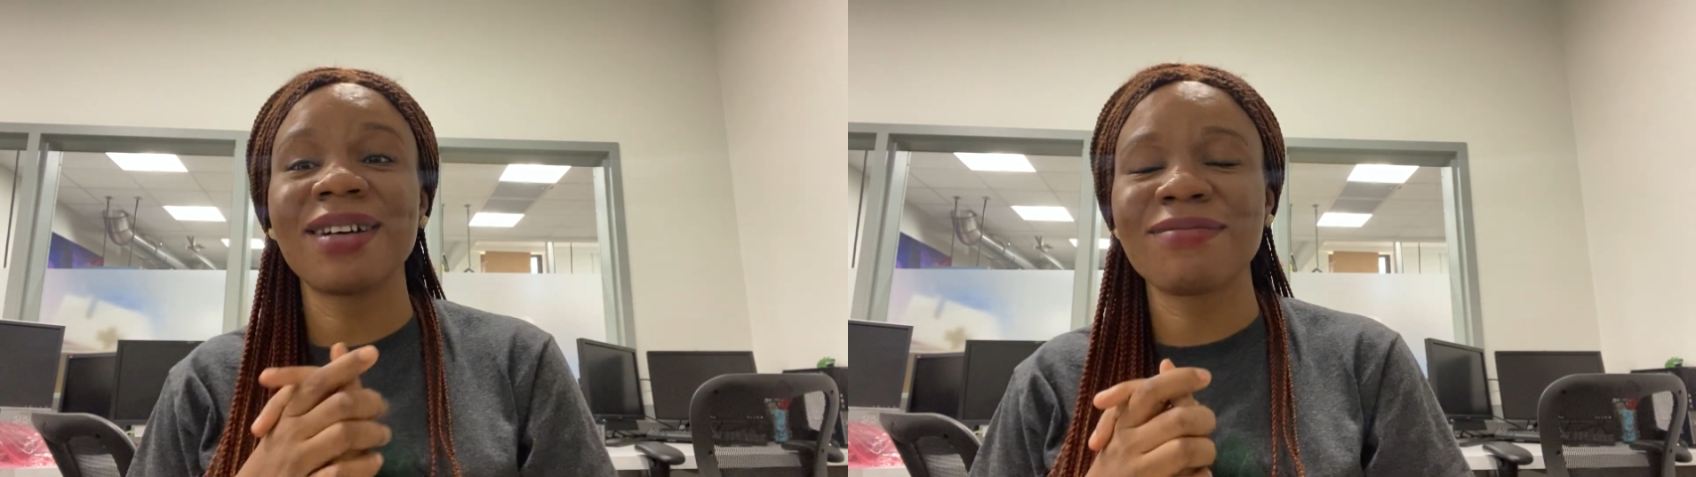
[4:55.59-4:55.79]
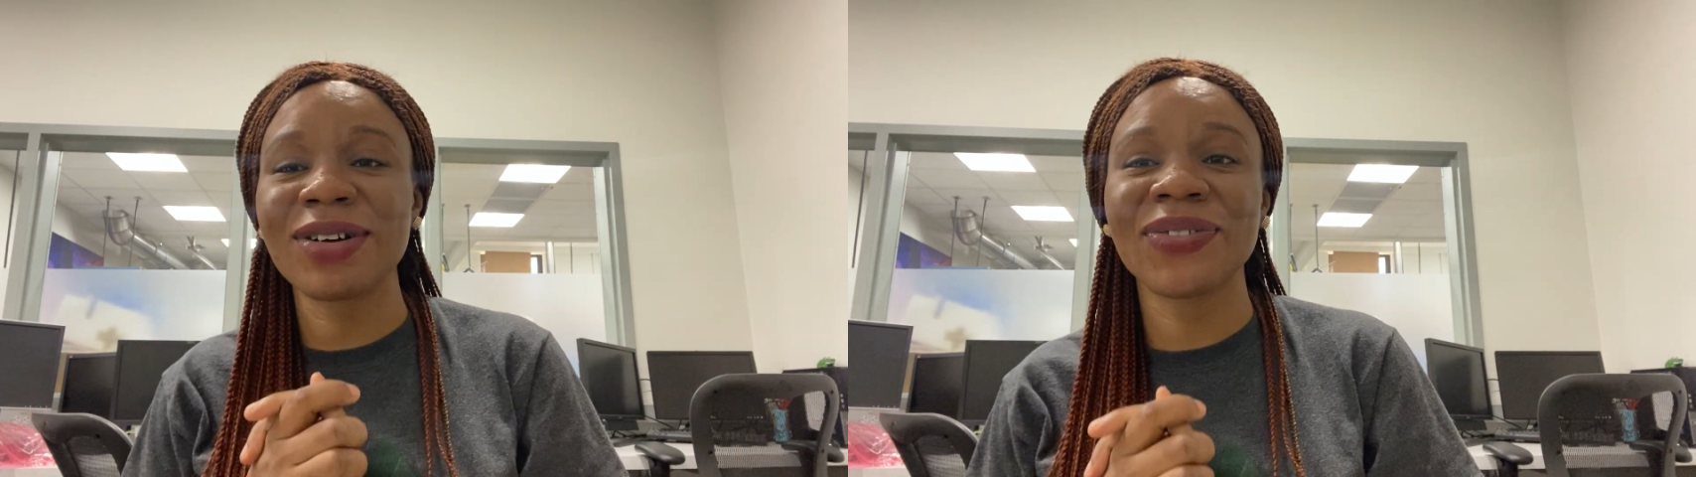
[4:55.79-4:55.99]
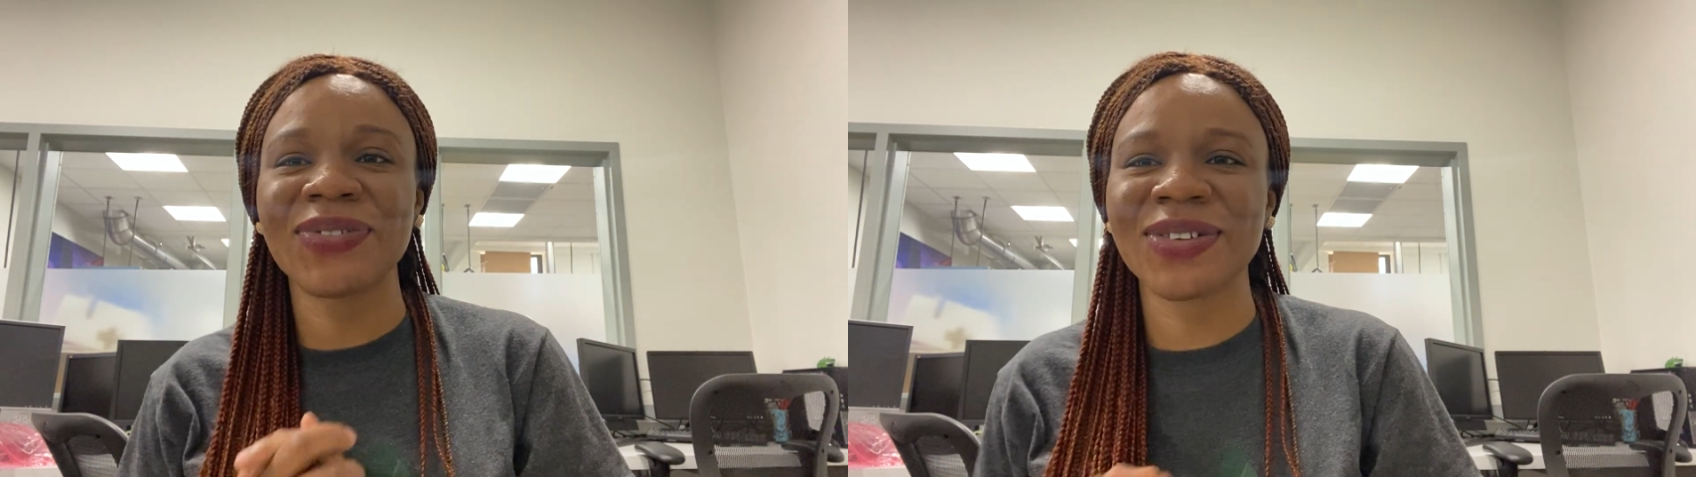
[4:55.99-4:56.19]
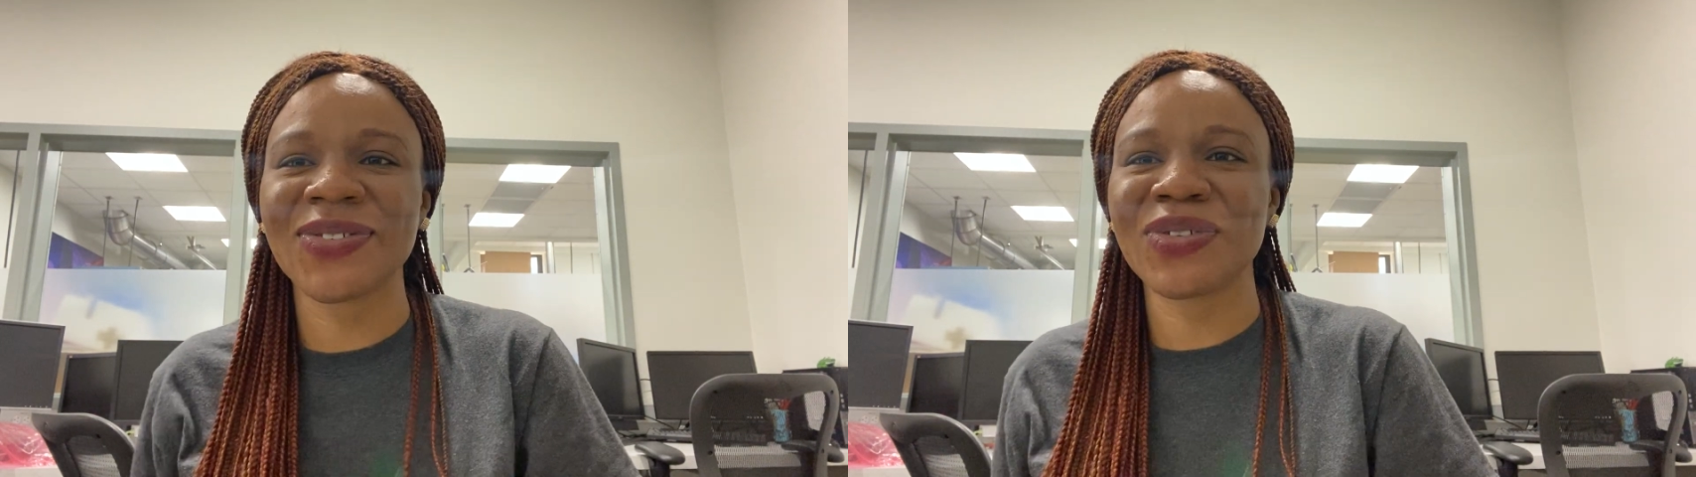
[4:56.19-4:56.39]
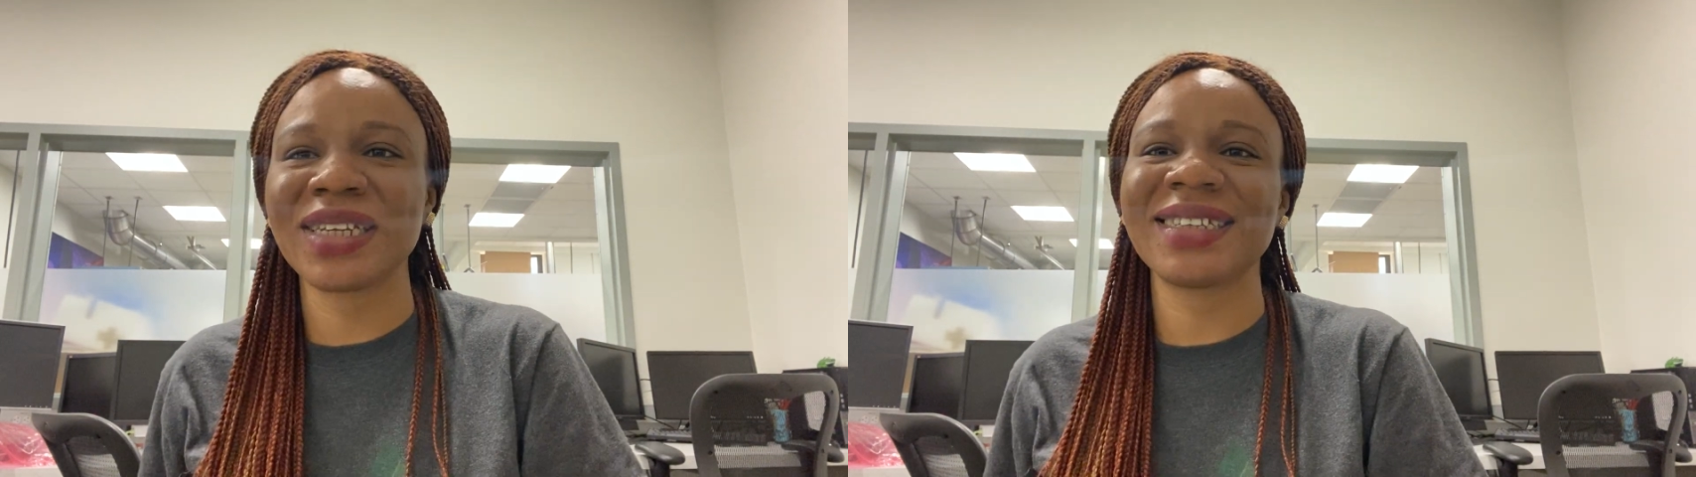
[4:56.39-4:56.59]
one of these
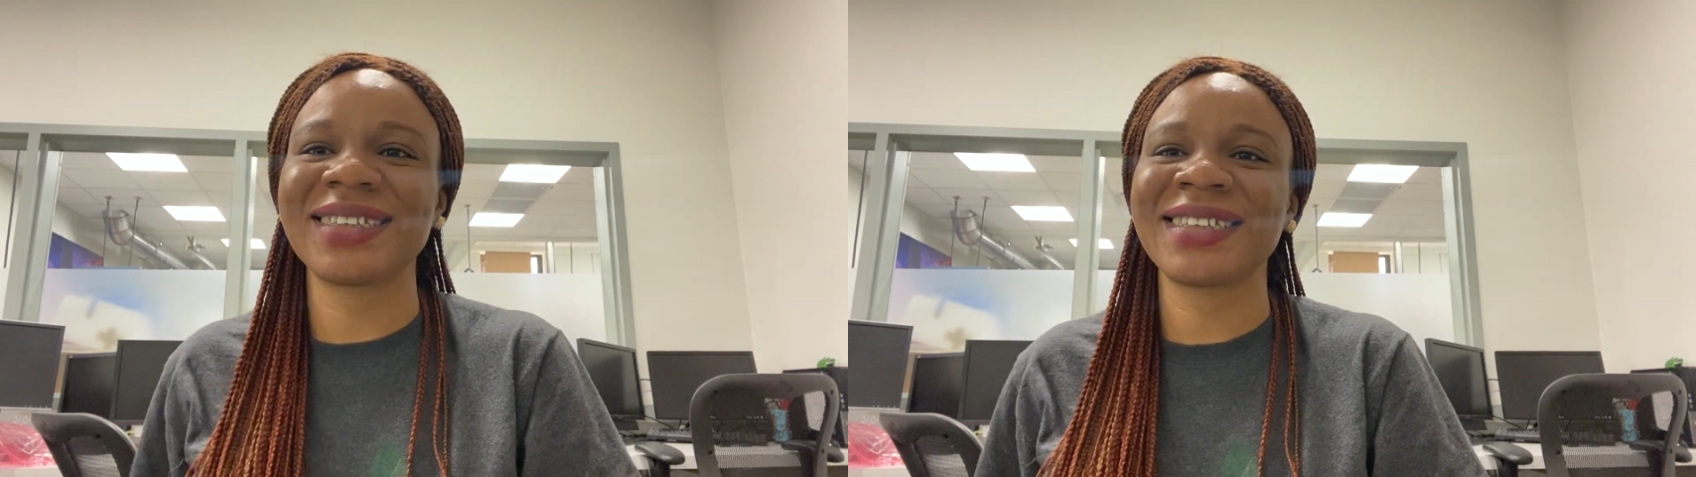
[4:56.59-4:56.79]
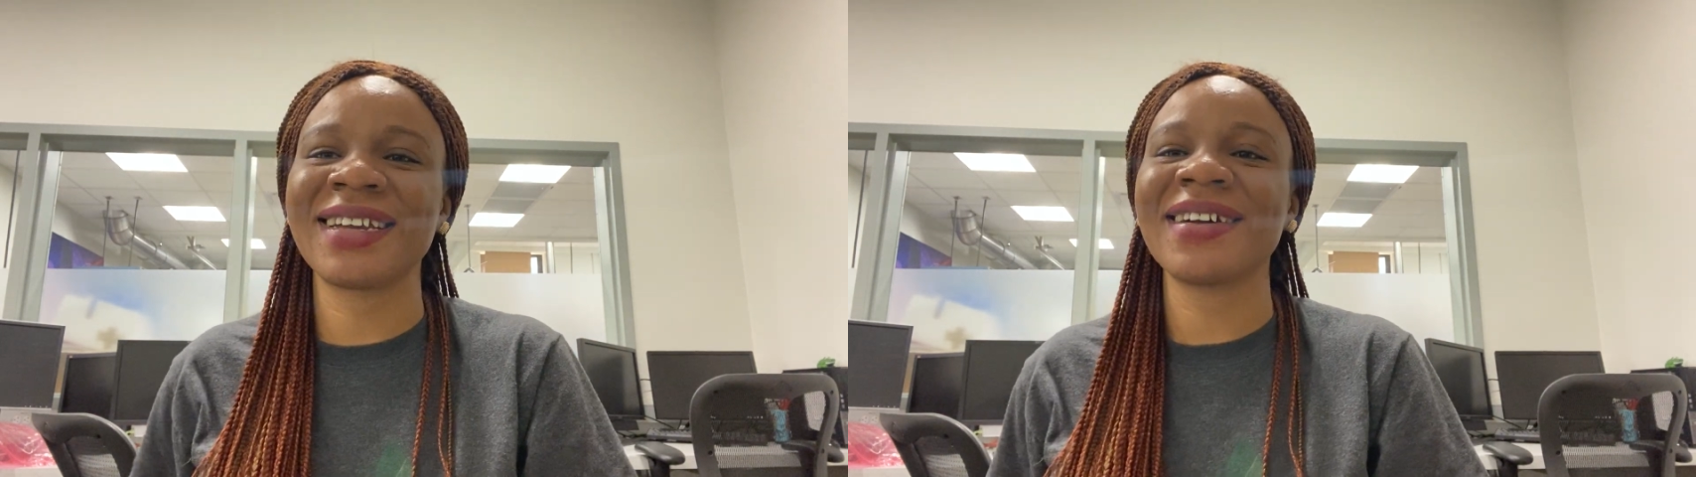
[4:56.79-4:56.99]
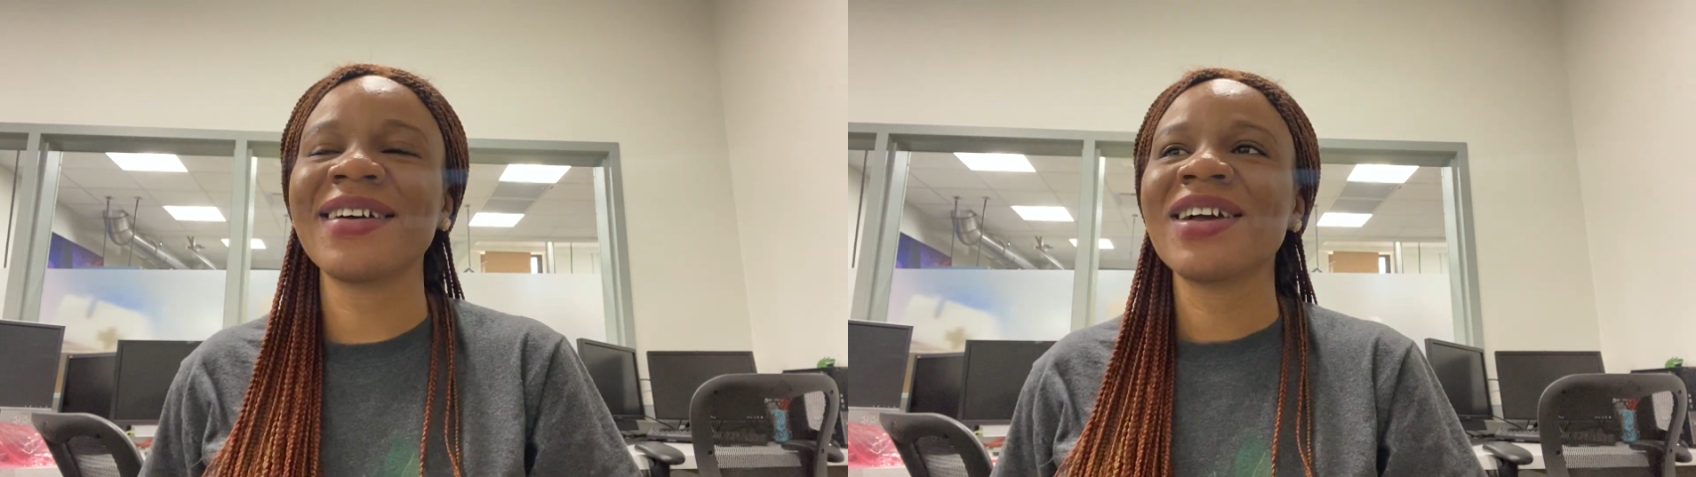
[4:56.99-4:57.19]
universities here.